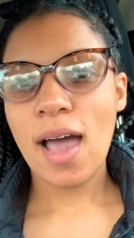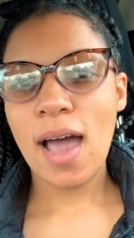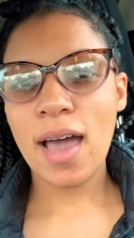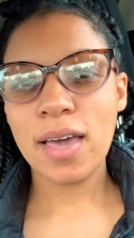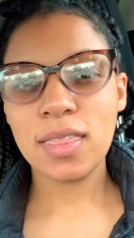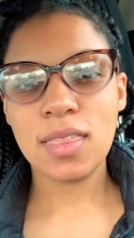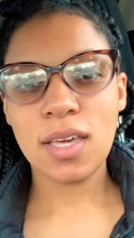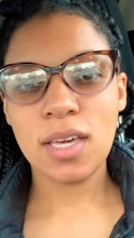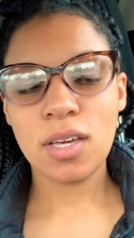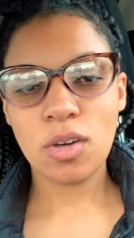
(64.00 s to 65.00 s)
I
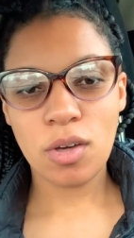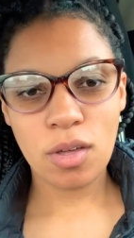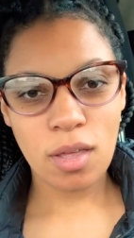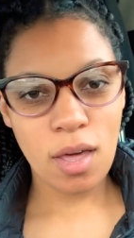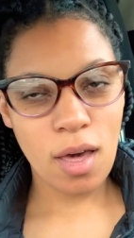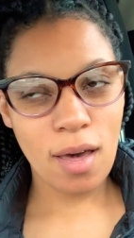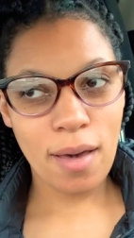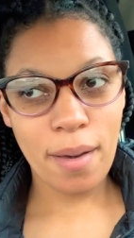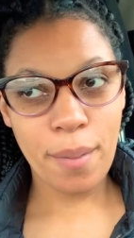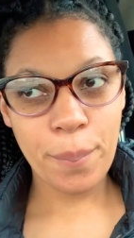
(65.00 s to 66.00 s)
think
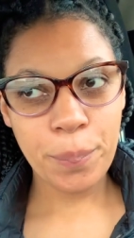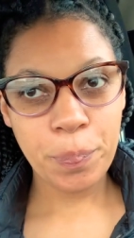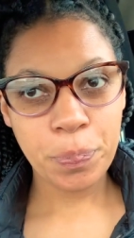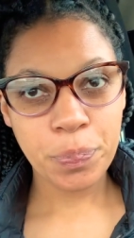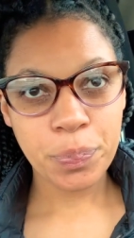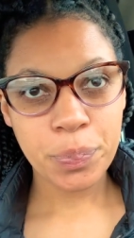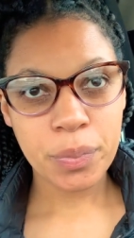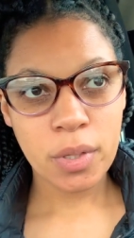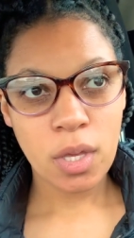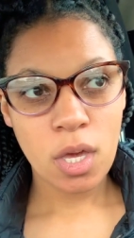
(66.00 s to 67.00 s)

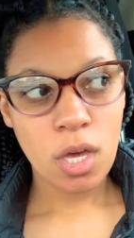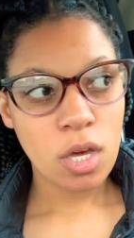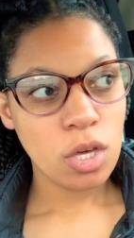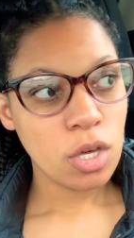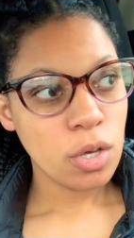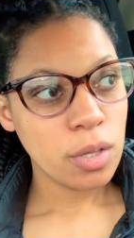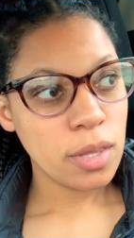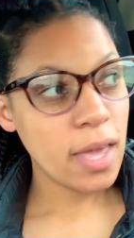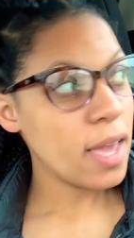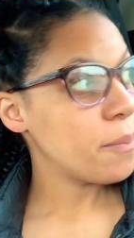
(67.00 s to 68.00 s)

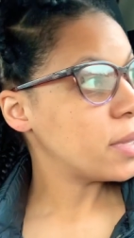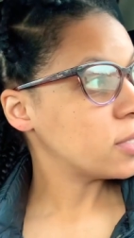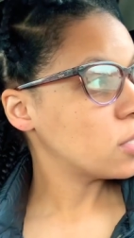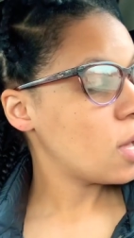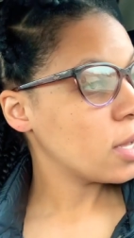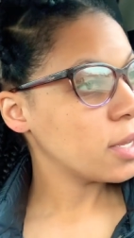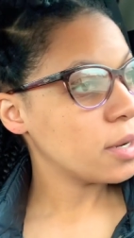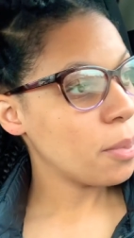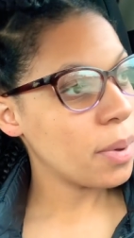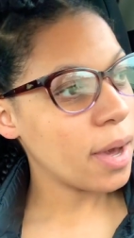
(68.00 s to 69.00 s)
they have been talking
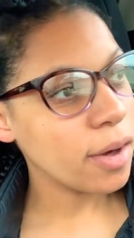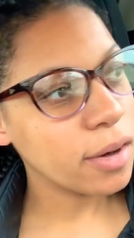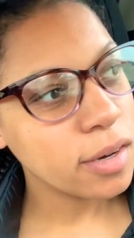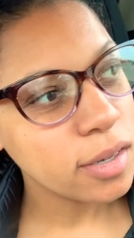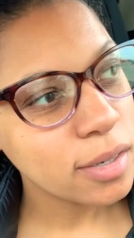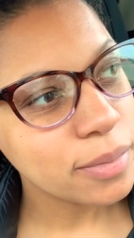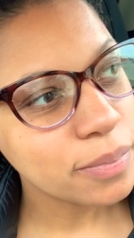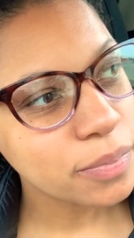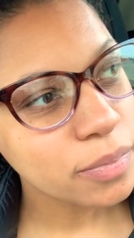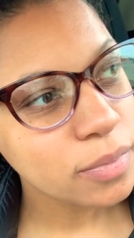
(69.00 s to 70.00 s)
about.
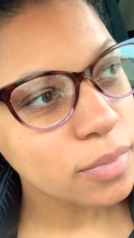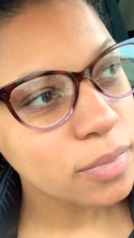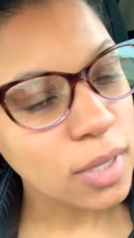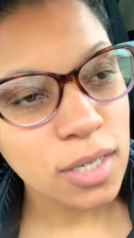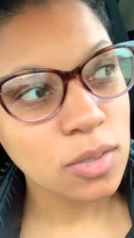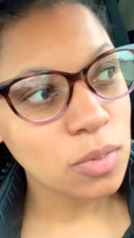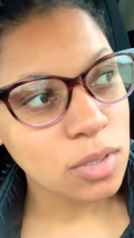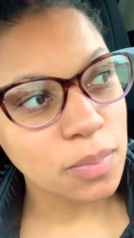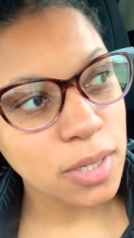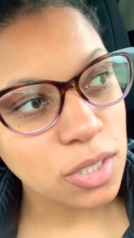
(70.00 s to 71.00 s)
I just wanted
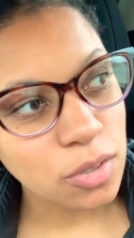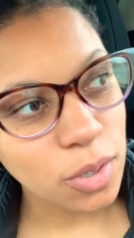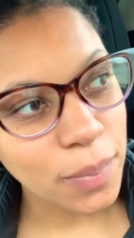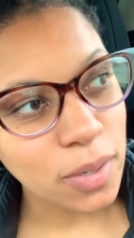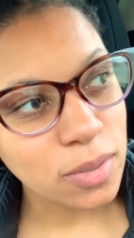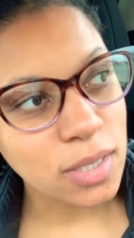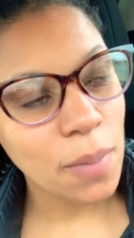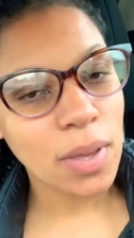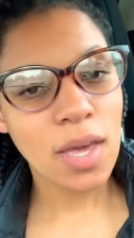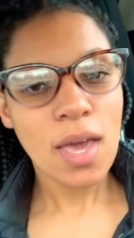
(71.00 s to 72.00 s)
to make sure nobody was
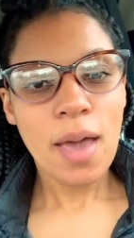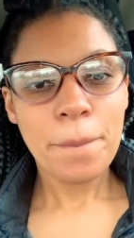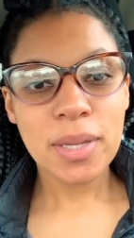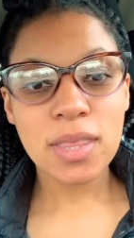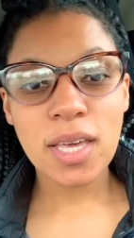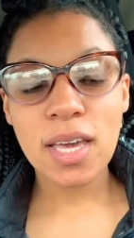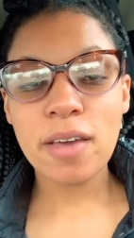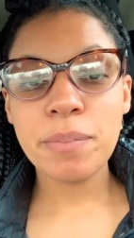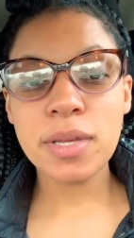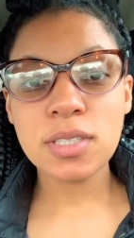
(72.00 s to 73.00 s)
coming. But they
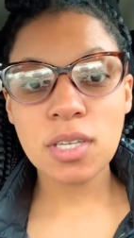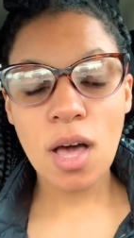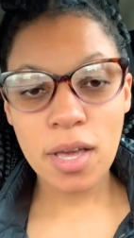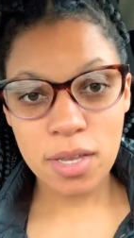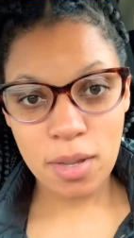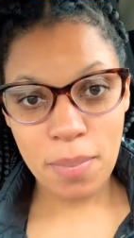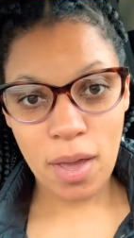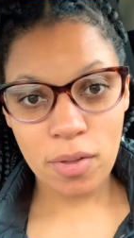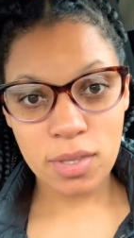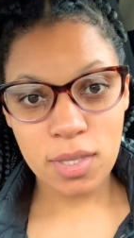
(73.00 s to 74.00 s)
have been talking
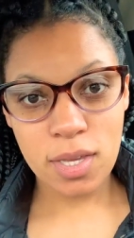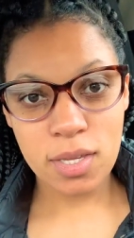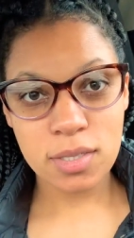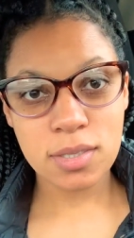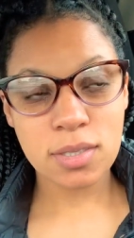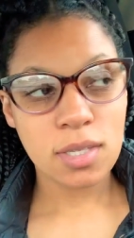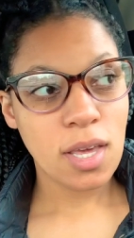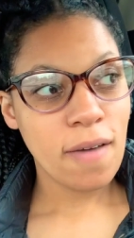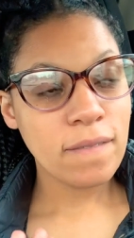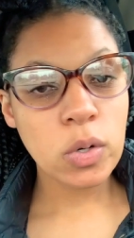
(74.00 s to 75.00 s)
about this
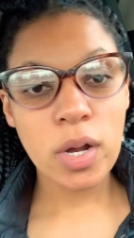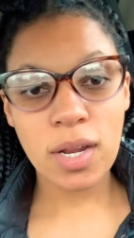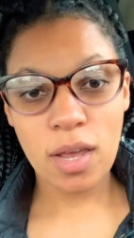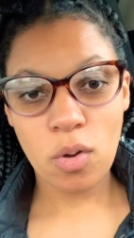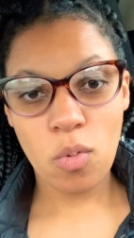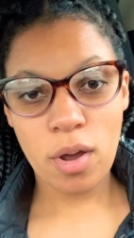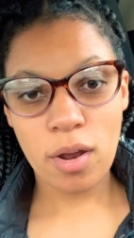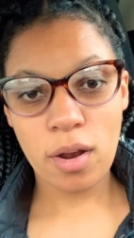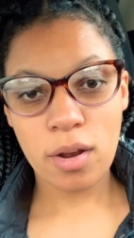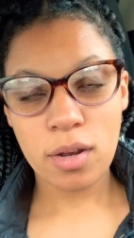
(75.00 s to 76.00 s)
four-letter
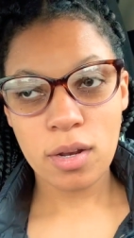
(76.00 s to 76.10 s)
word